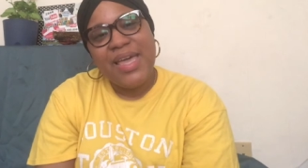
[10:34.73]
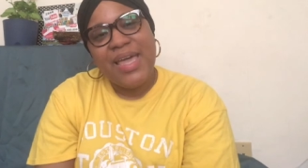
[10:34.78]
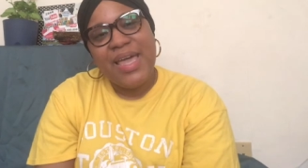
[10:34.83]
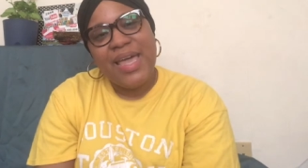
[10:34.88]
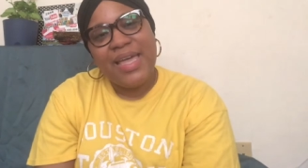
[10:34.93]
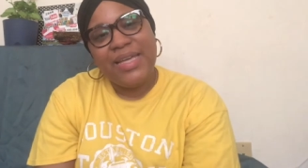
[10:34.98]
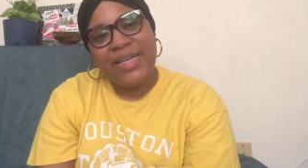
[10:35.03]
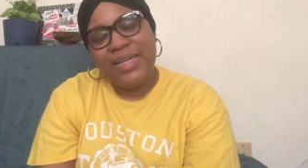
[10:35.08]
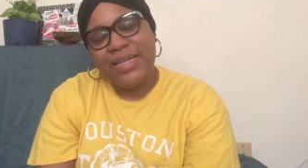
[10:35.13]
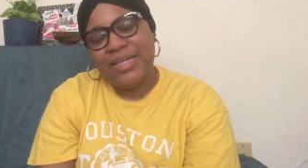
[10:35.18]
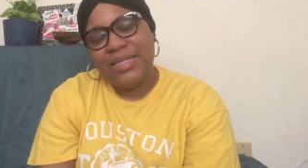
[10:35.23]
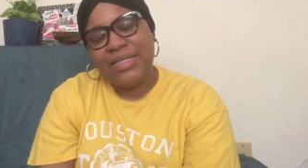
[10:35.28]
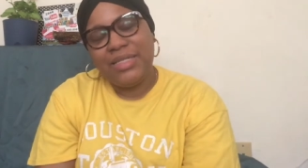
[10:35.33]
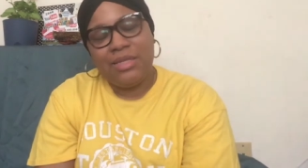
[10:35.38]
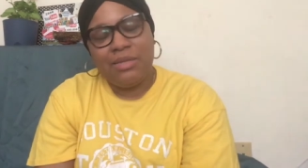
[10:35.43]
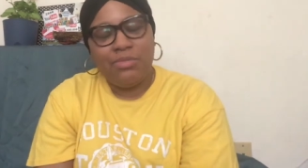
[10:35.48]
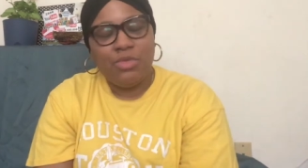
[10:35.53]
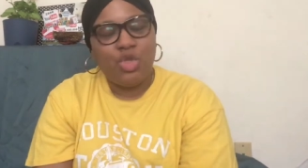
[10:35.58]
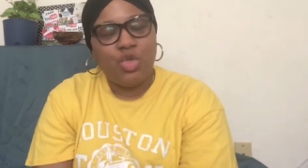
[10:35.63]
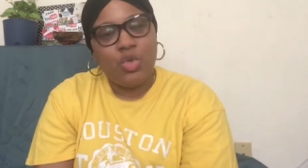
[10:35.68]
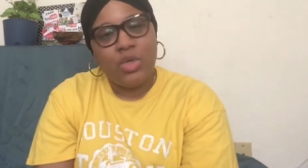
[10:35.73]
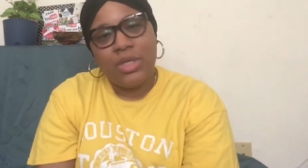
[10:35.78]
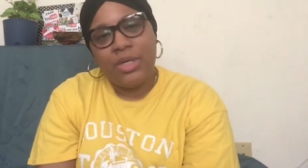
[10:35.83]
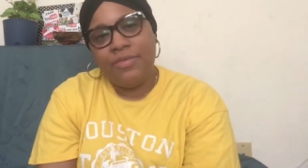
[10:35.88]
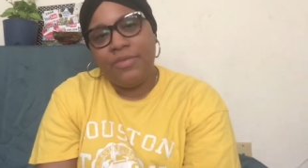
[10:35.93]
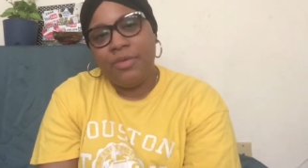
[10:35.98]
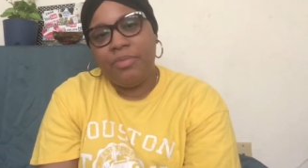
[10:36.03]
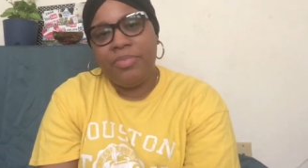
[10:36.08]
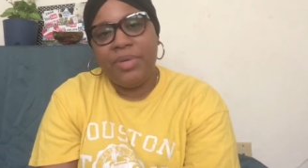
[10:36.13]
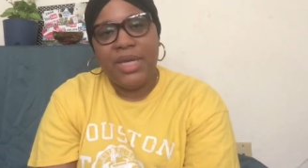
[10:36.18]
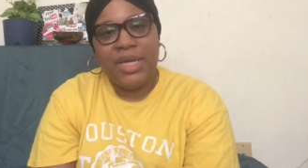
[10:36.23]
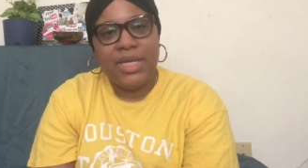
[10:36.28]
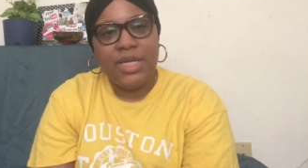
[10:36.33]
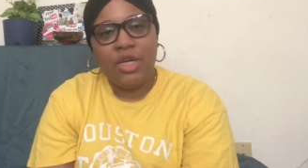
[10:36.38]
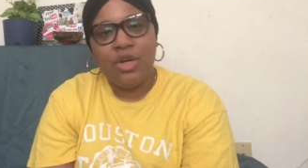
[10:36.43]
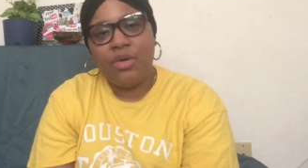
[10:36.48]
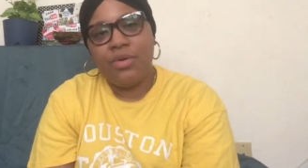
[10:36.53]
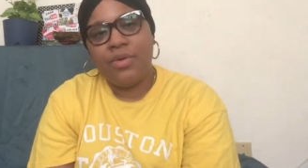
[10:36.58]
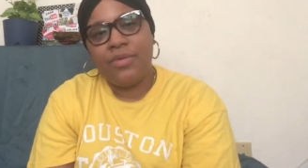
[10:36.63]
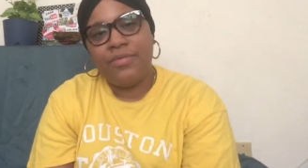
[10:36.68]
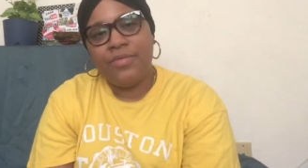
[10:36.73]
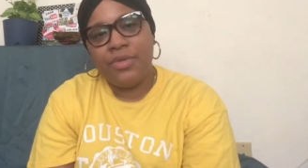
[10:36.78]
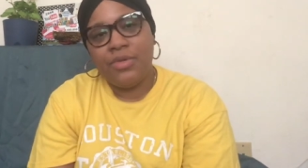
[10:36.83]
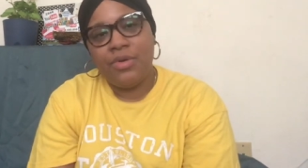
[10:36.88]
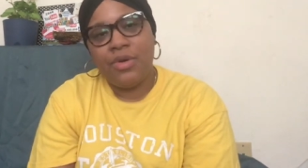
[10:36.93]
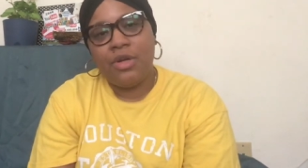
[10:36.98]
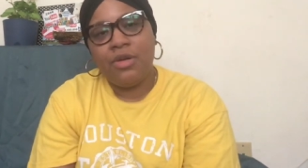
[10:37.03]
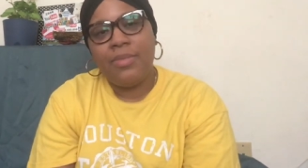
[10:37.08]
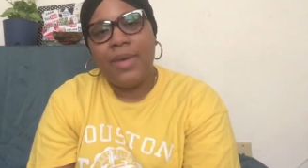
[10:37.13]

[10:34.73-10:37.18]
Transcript: and get some sort of opinion or review on them,